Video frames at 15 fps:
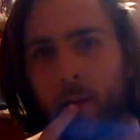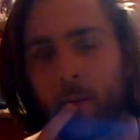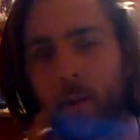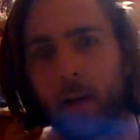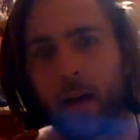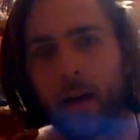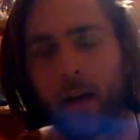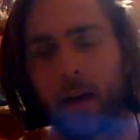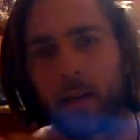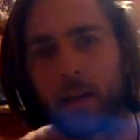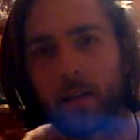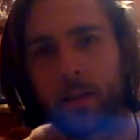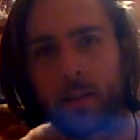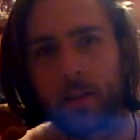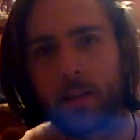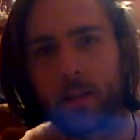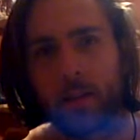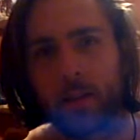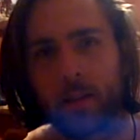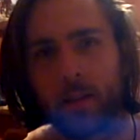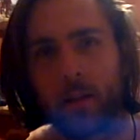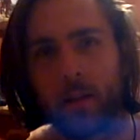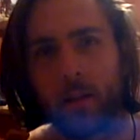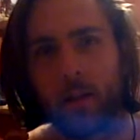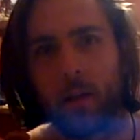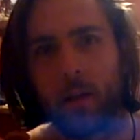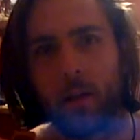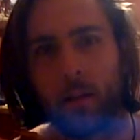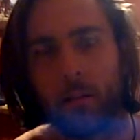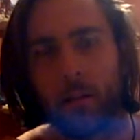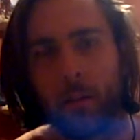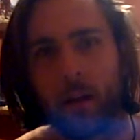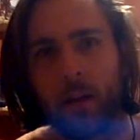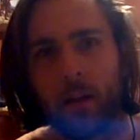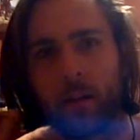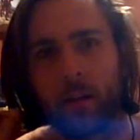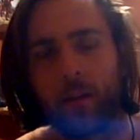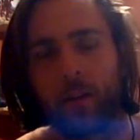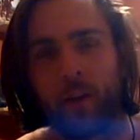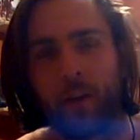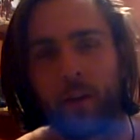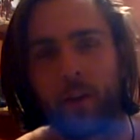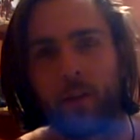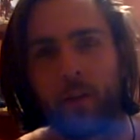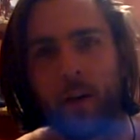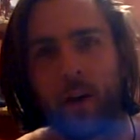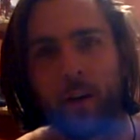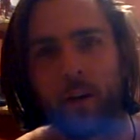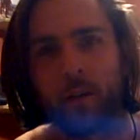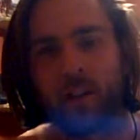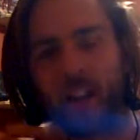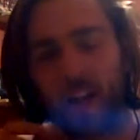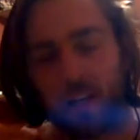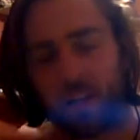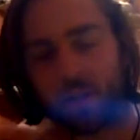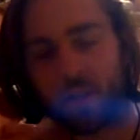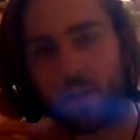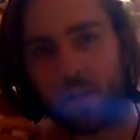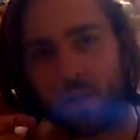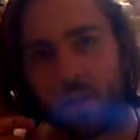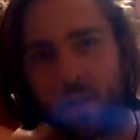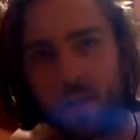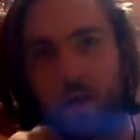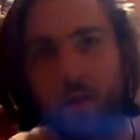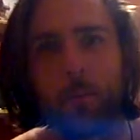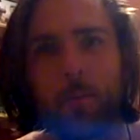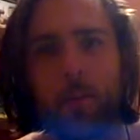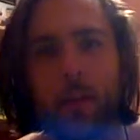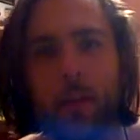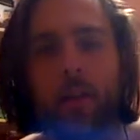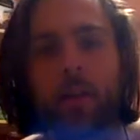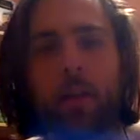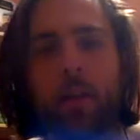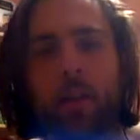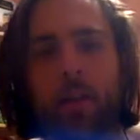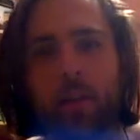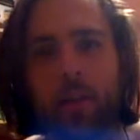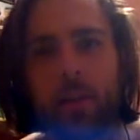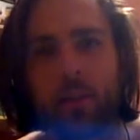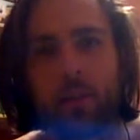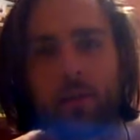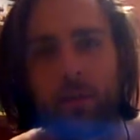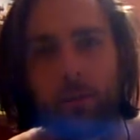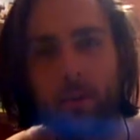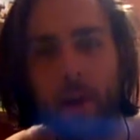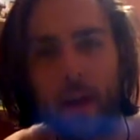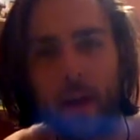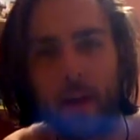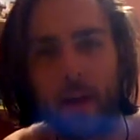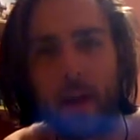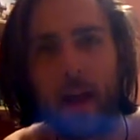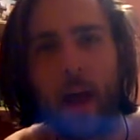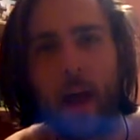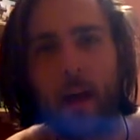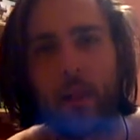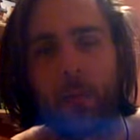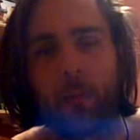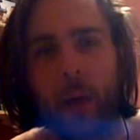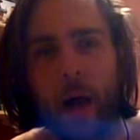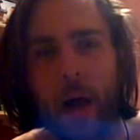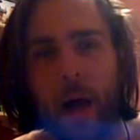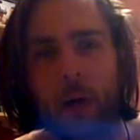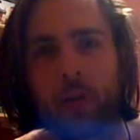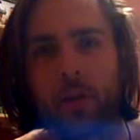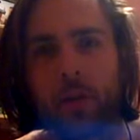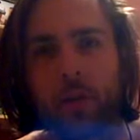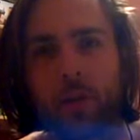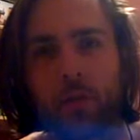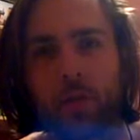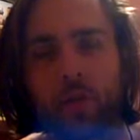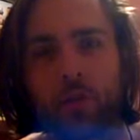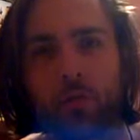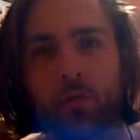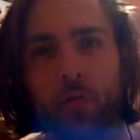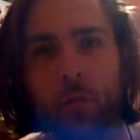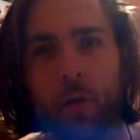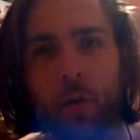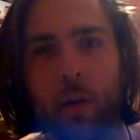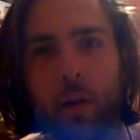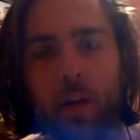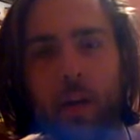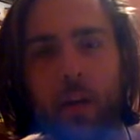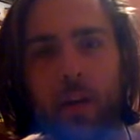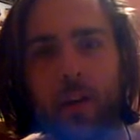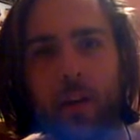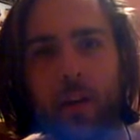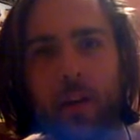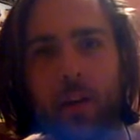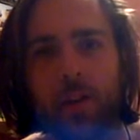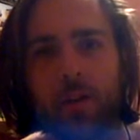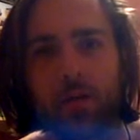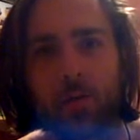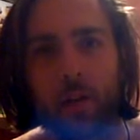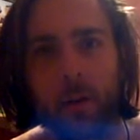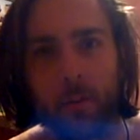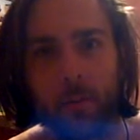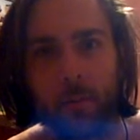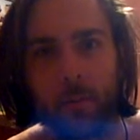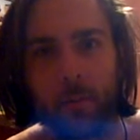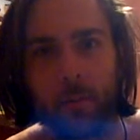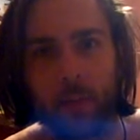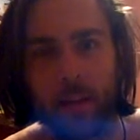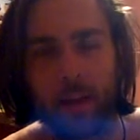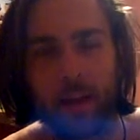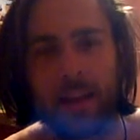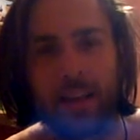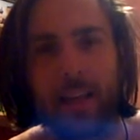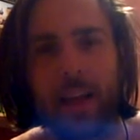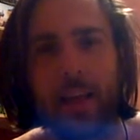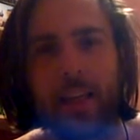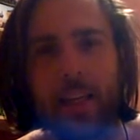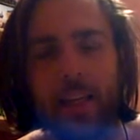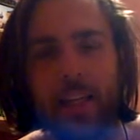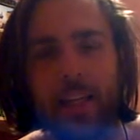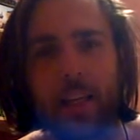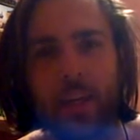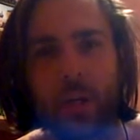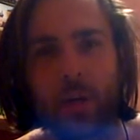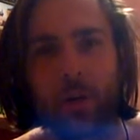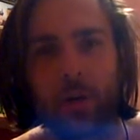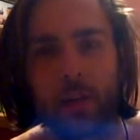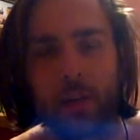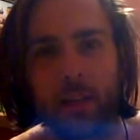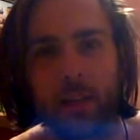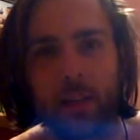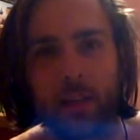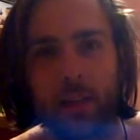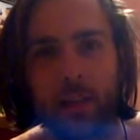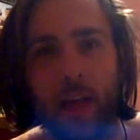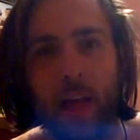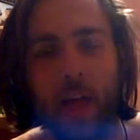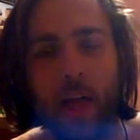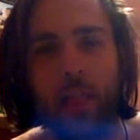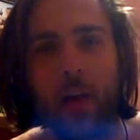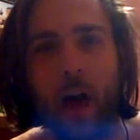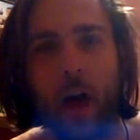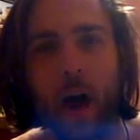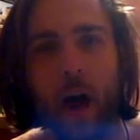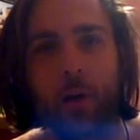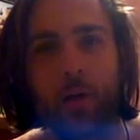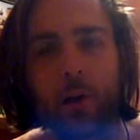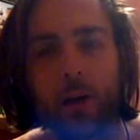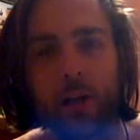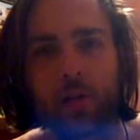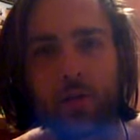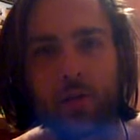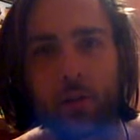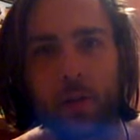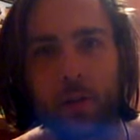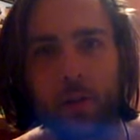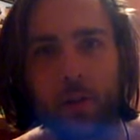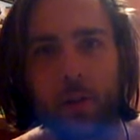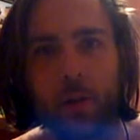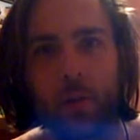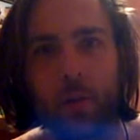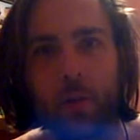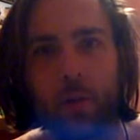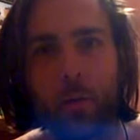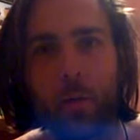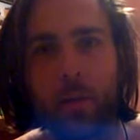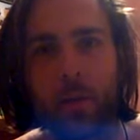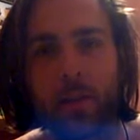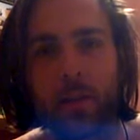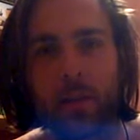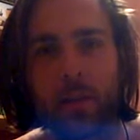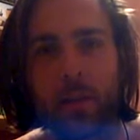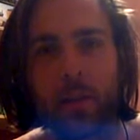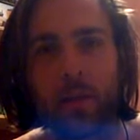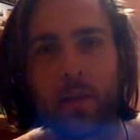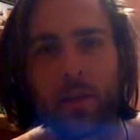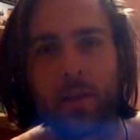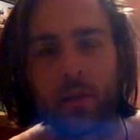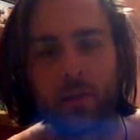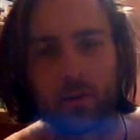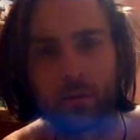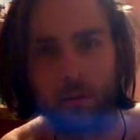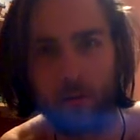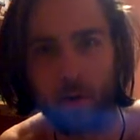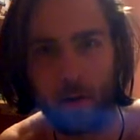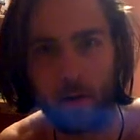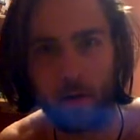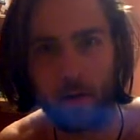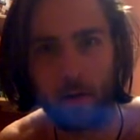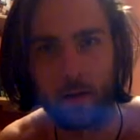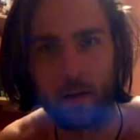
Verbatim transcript: because many of the founding fathers understood that the central bank had the power to destroy the country. 1913, our country was destroyed